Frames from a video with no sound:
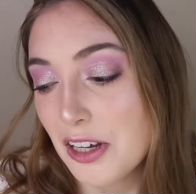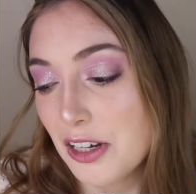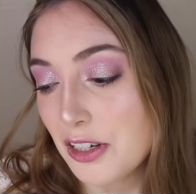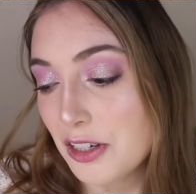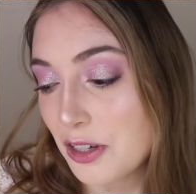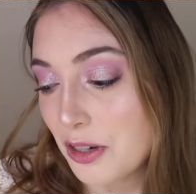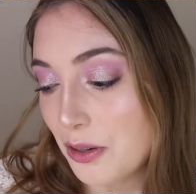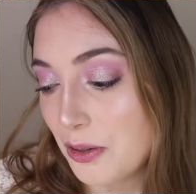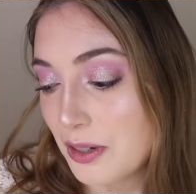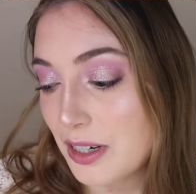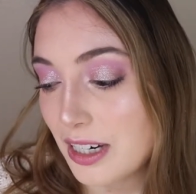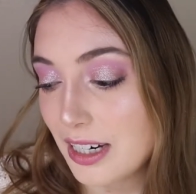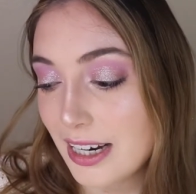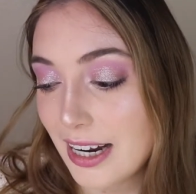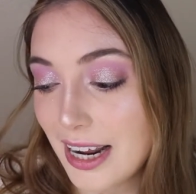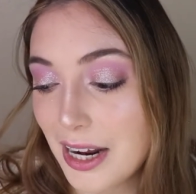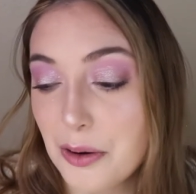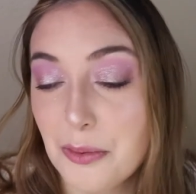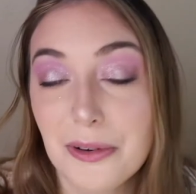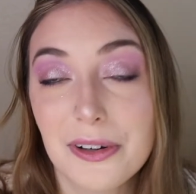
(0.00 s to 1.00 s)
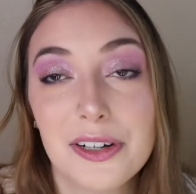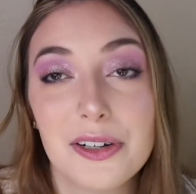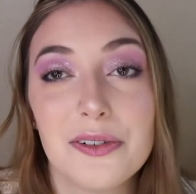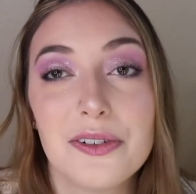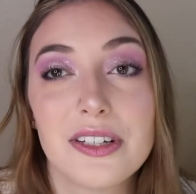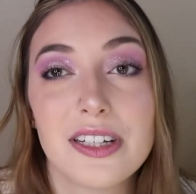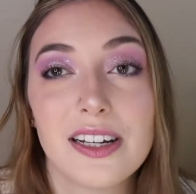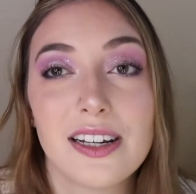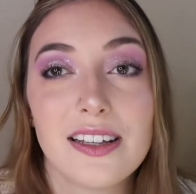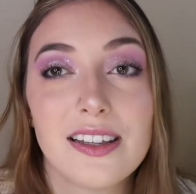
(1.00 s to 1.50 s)
So today we're
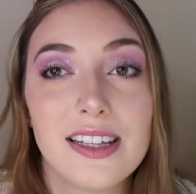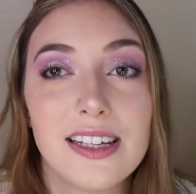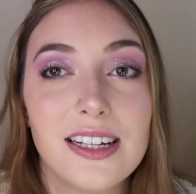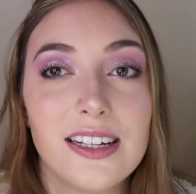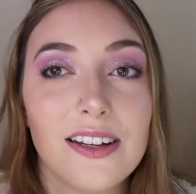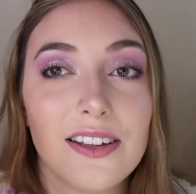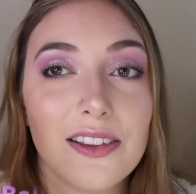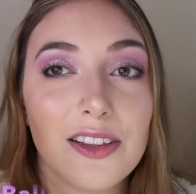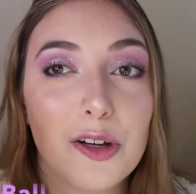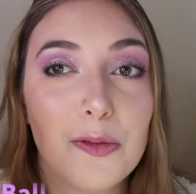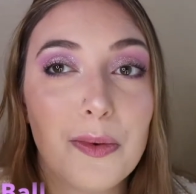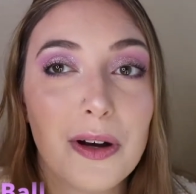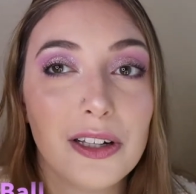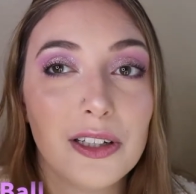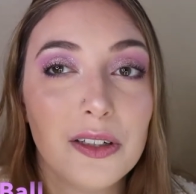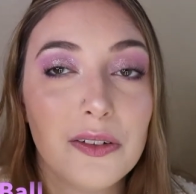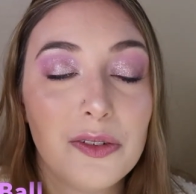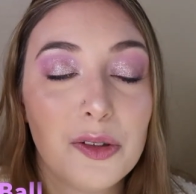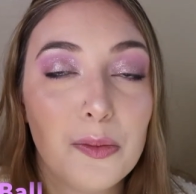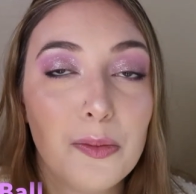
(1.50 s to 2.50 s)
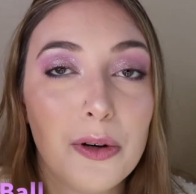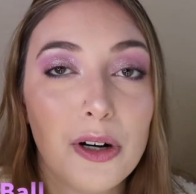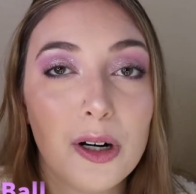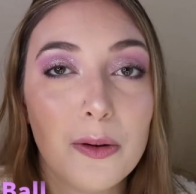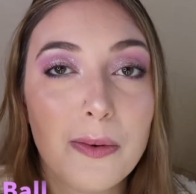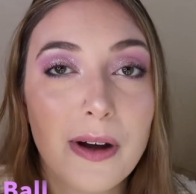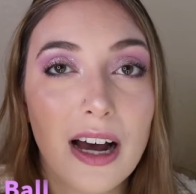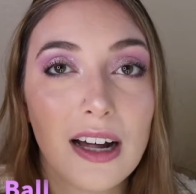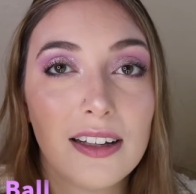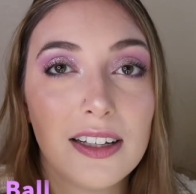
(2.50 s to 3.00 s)
using the Labelle of the Ball
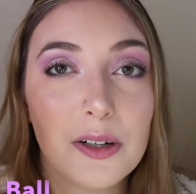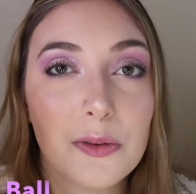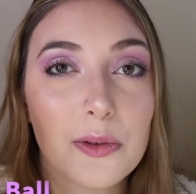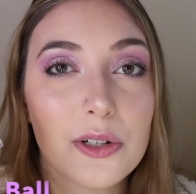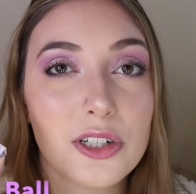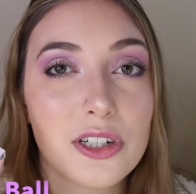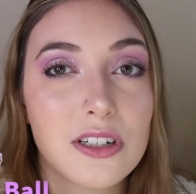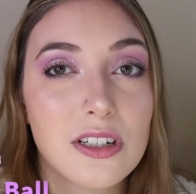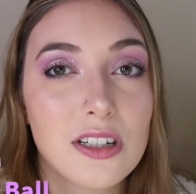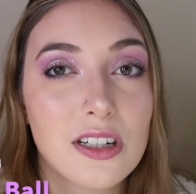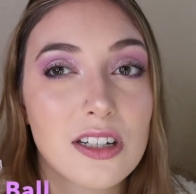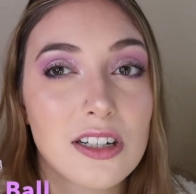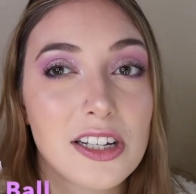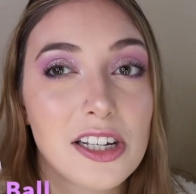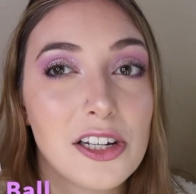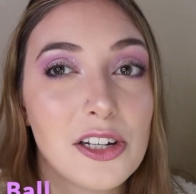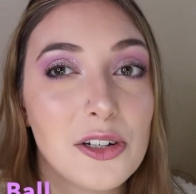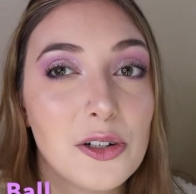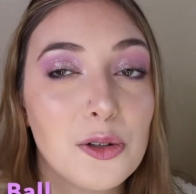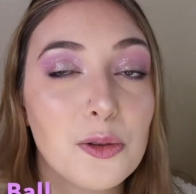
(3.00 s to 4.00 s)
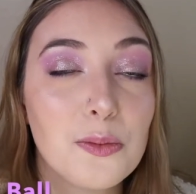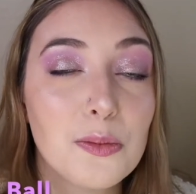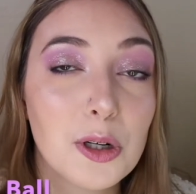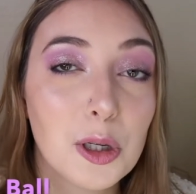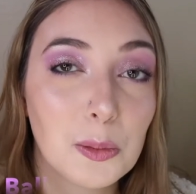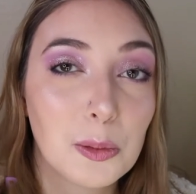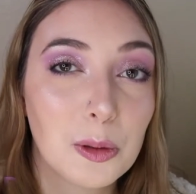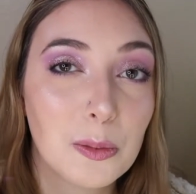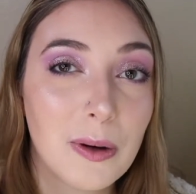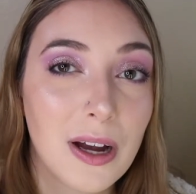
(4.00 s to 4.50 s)
palette, which is this cute
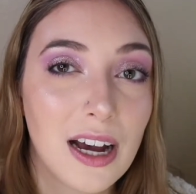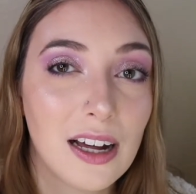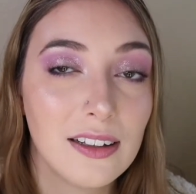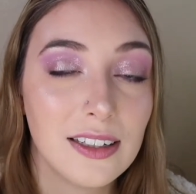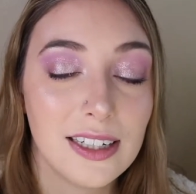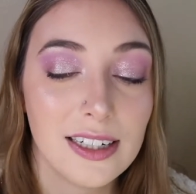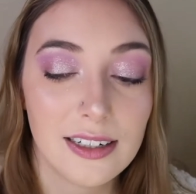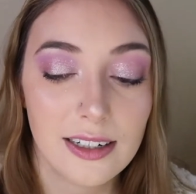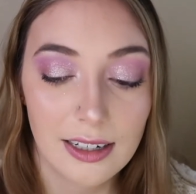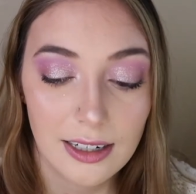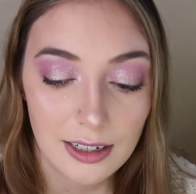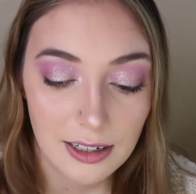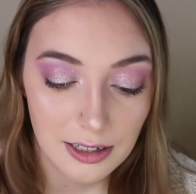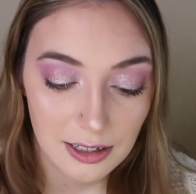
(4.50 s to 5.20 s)
purple palette.